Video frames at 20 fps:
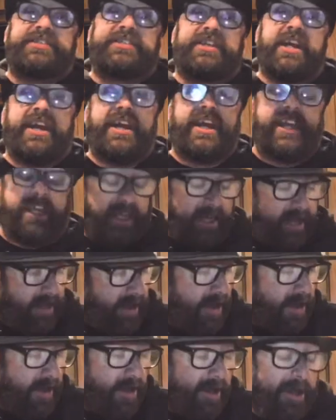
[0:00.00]
the skinny.
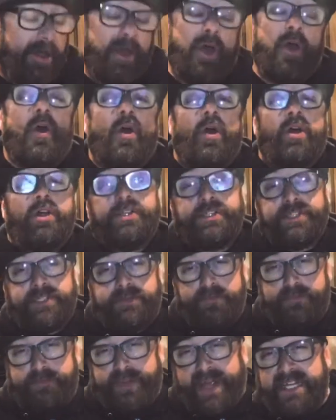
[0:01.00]

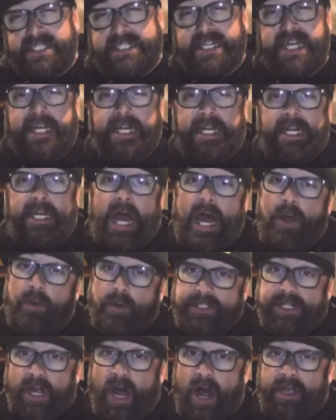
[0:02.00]
Big Titty and
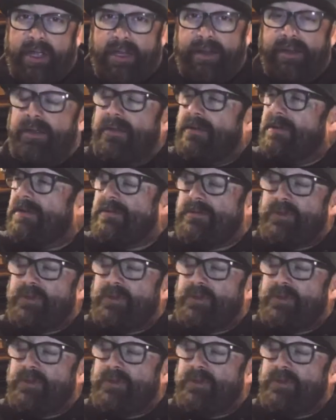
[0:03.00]
I were talking